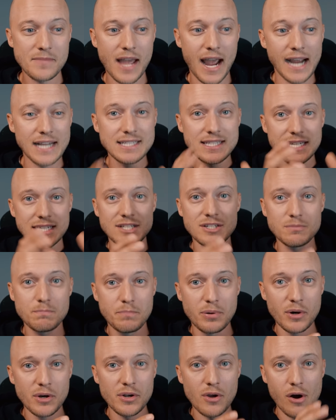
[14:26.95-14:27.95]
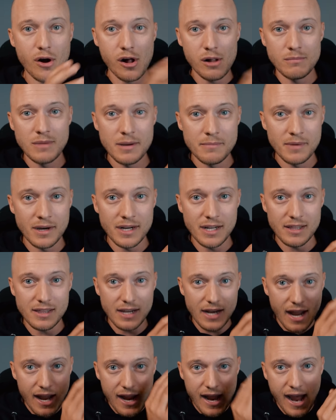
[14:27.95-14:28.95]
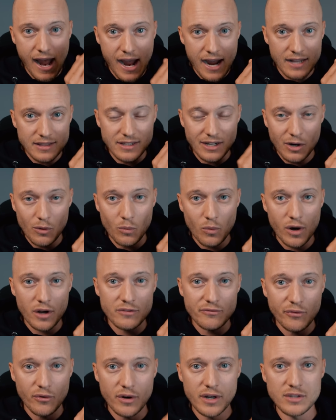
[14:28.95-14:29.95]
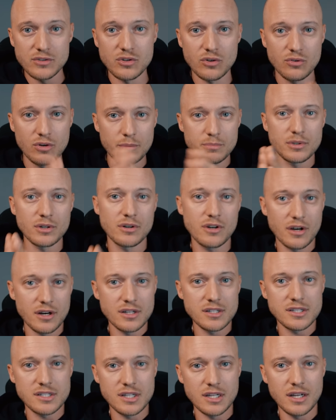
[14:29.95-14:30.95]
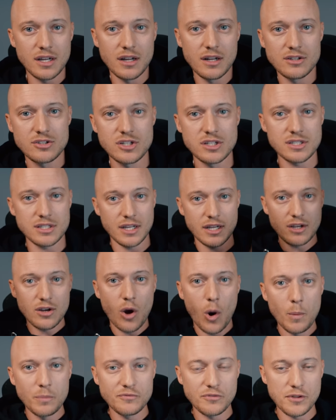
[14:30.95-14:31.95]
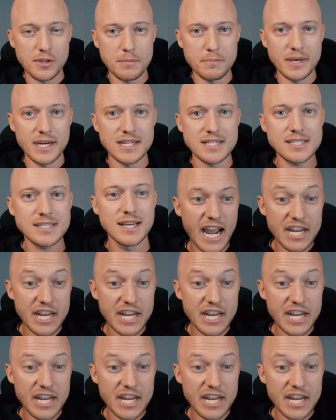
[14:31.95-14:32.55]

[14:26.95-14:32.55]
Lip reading: I didn't put all my money that I had that I worked for into cryptocurrency and just like hoped for the best.